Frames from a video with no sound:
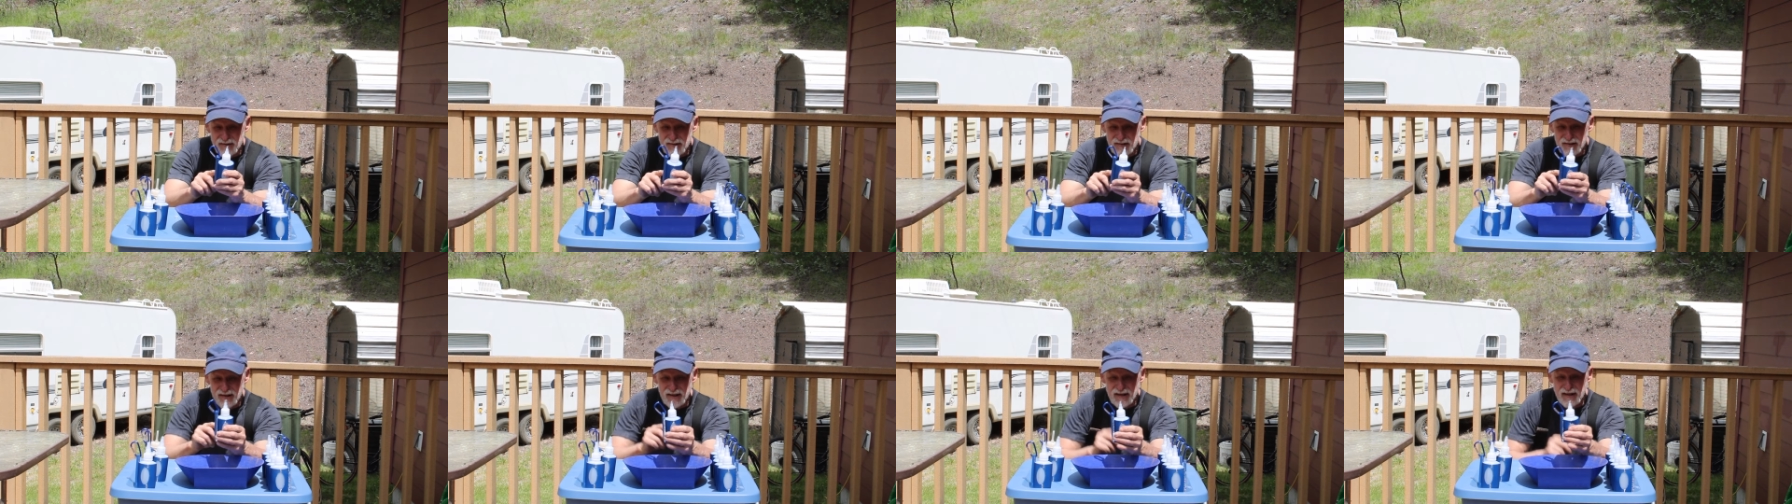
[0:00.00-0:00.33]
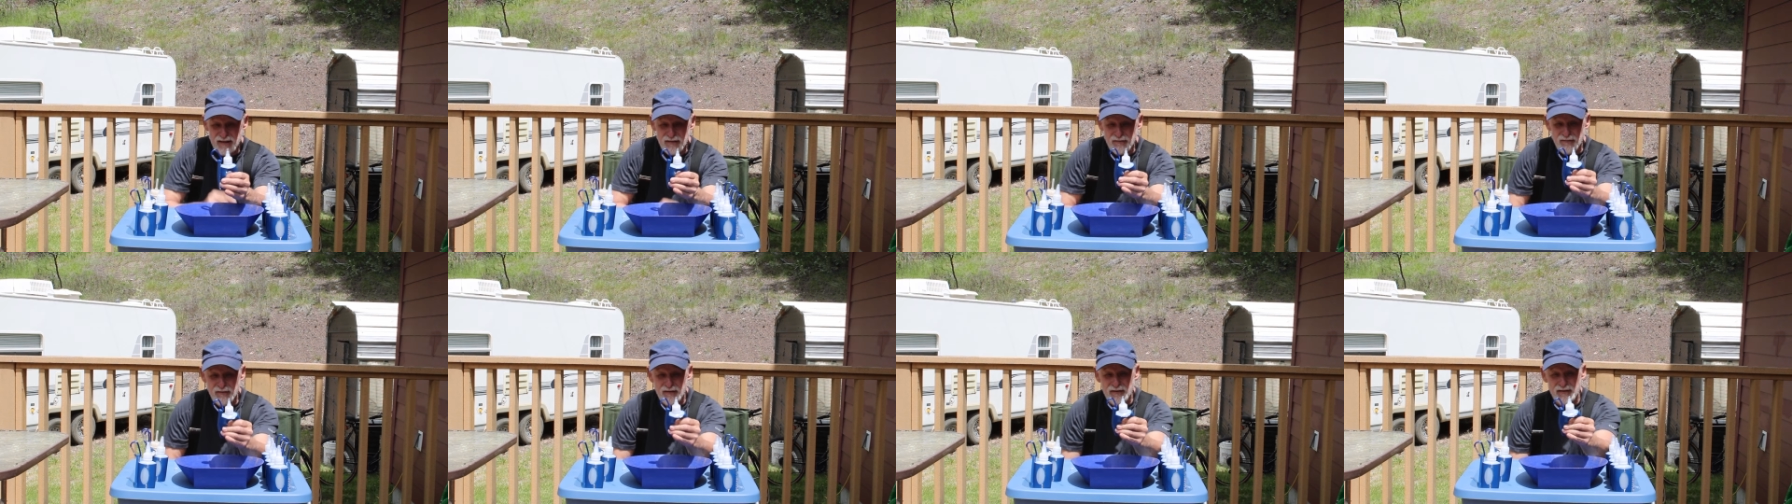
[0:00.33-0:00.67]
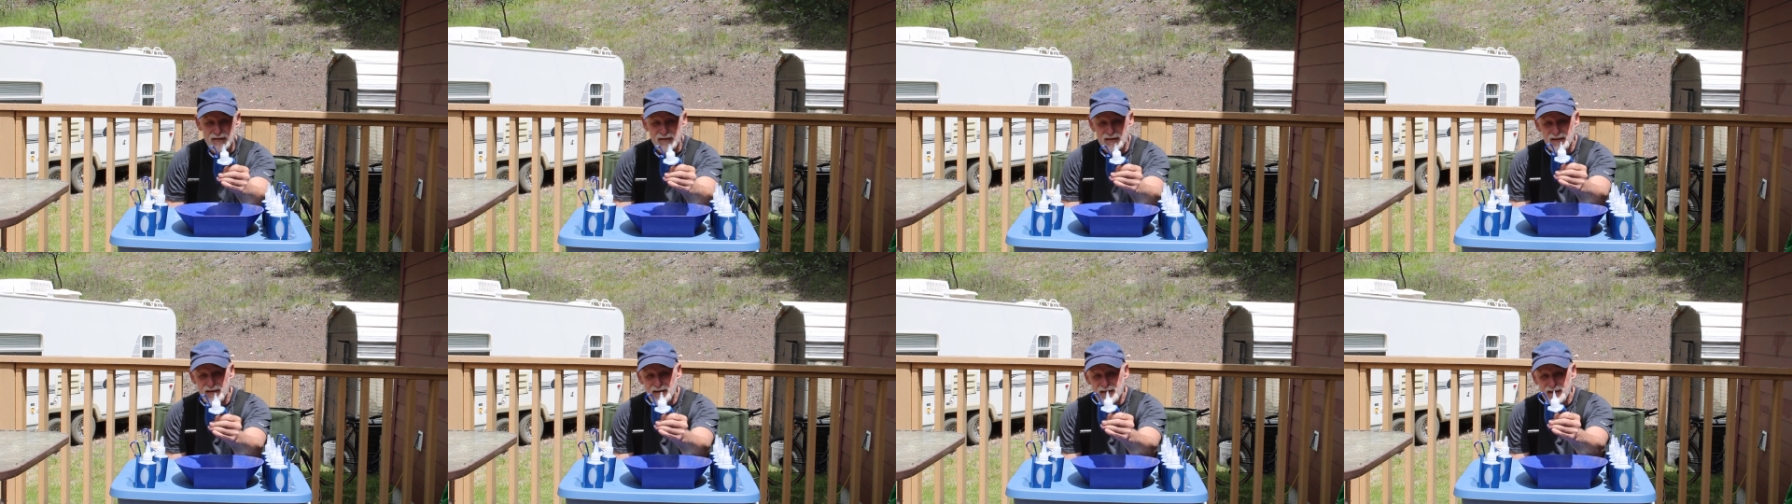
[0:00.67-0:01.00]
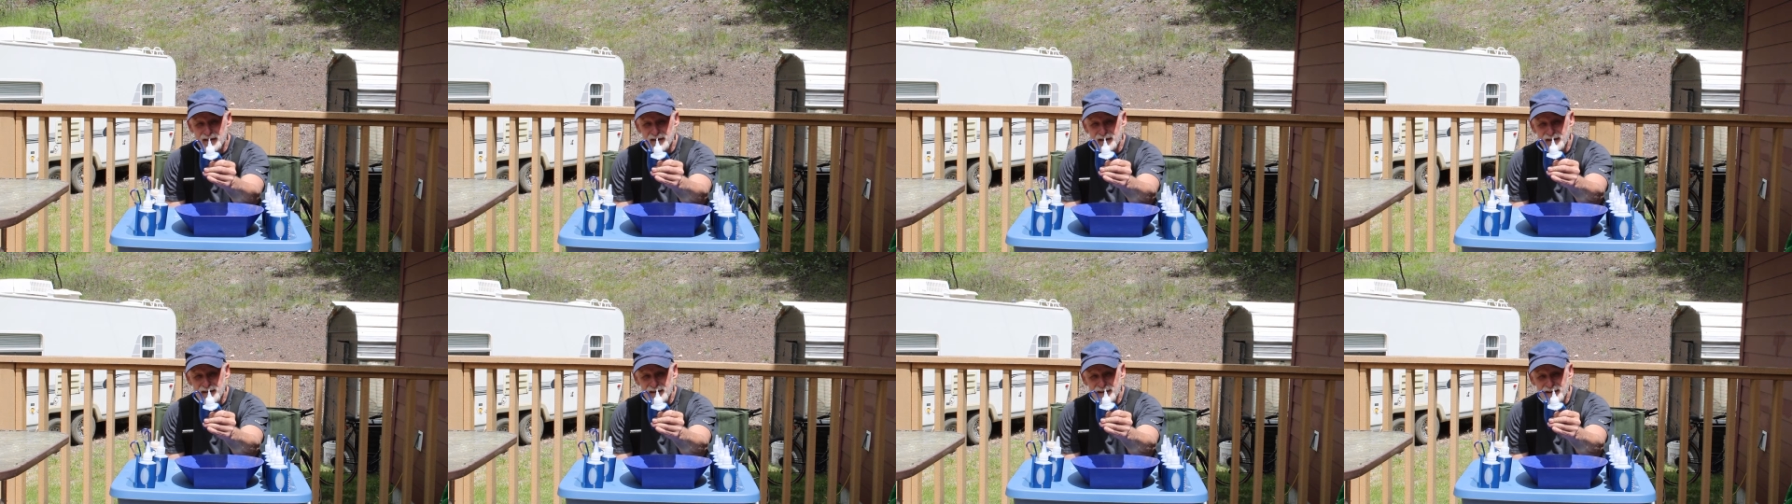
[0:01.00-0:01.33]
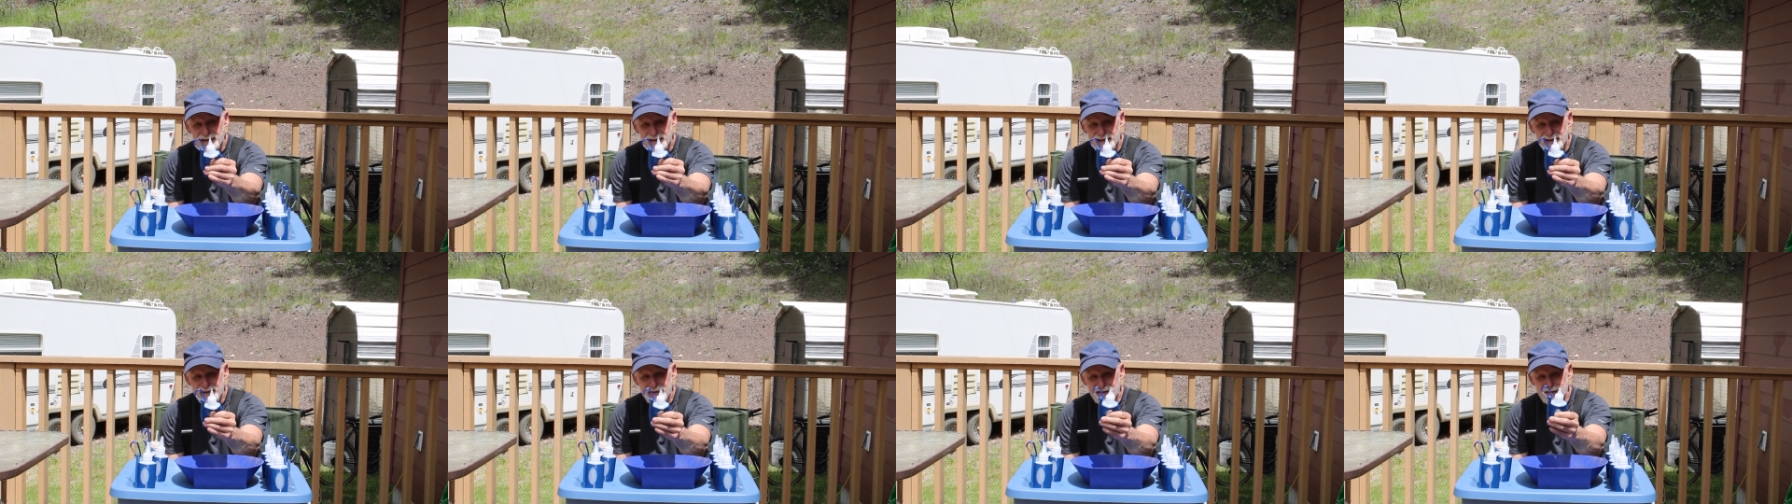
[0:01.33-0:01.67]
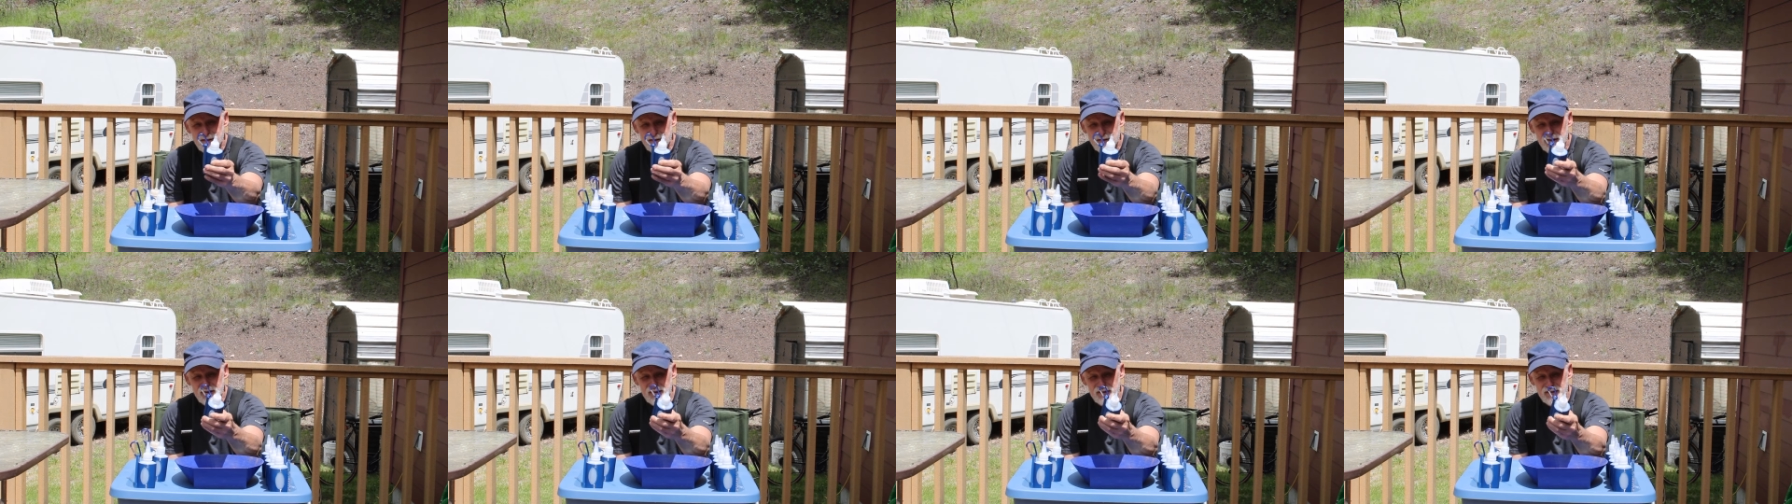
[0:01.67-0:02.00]
sleeve.
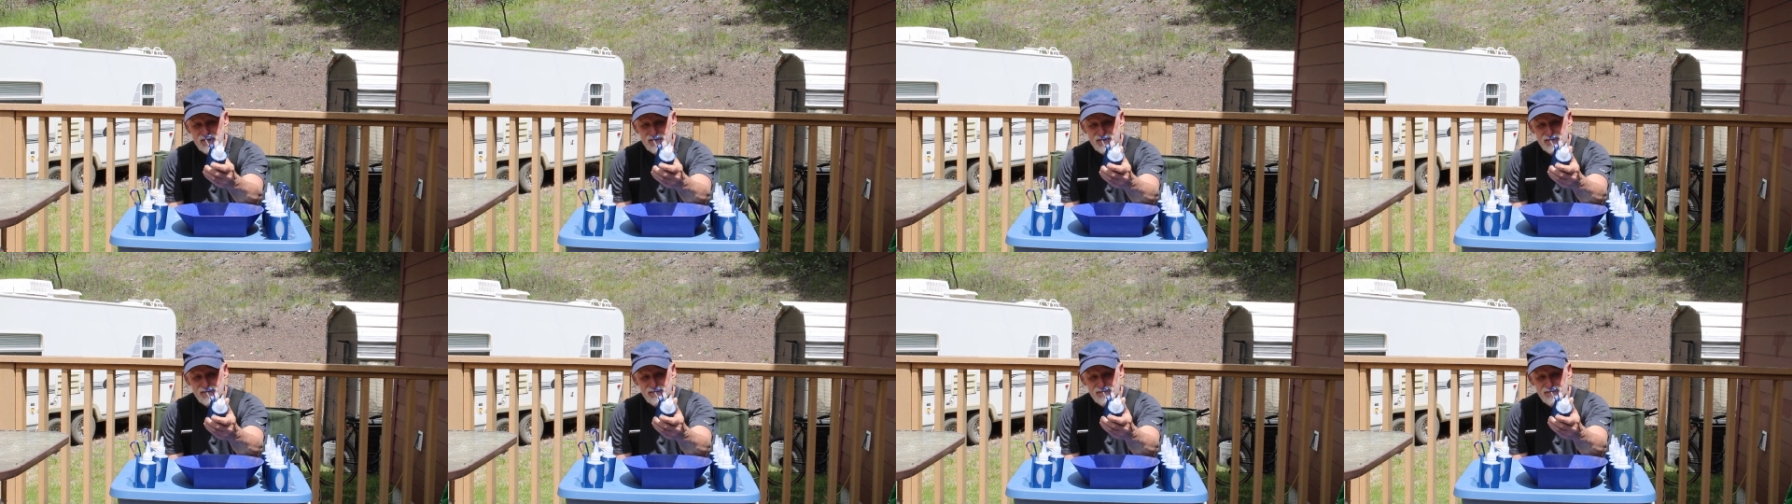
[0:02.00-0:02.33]
You just